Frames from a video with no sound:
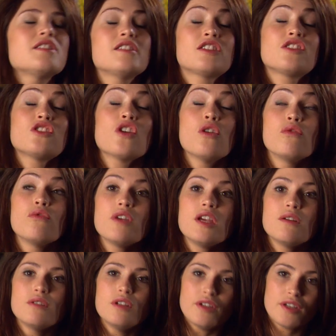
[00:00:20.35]
so
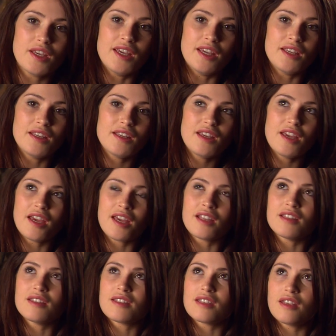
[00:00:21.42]
real looking,
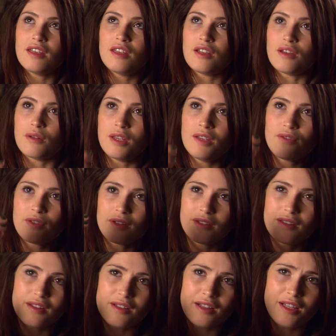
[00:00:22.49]
and you know,
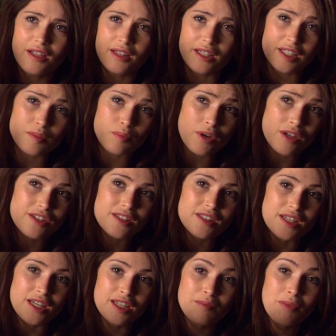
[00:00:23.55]
even little
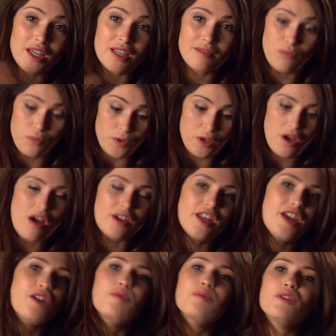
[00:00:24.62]
expressions that he'd make, you can't
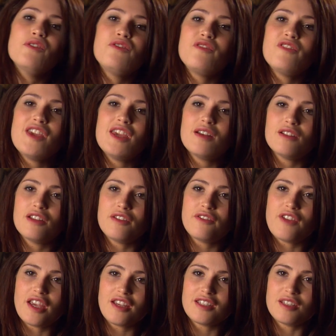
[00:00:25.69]
help but feel
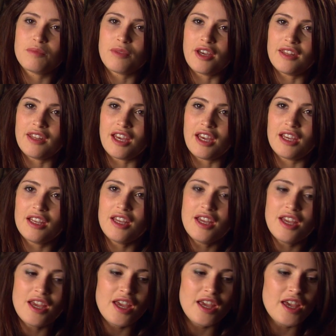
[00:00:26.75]
affected by that.
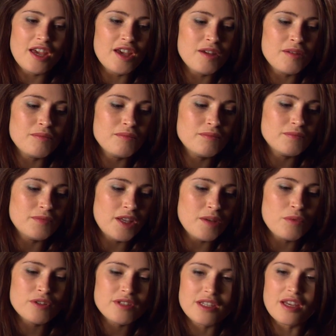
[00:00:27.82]

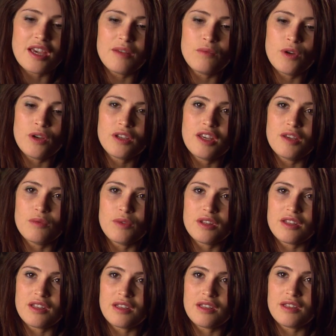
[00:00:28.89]
It was like working
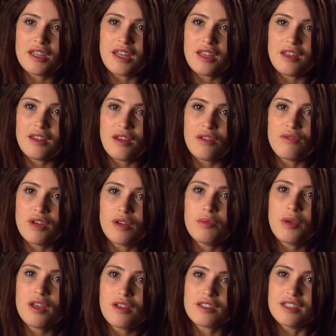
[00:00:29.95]
with a real
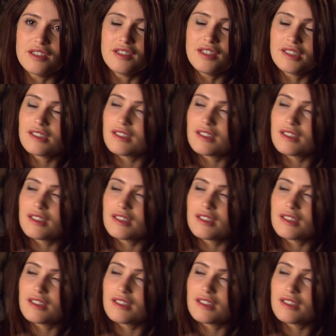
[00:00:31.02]
person.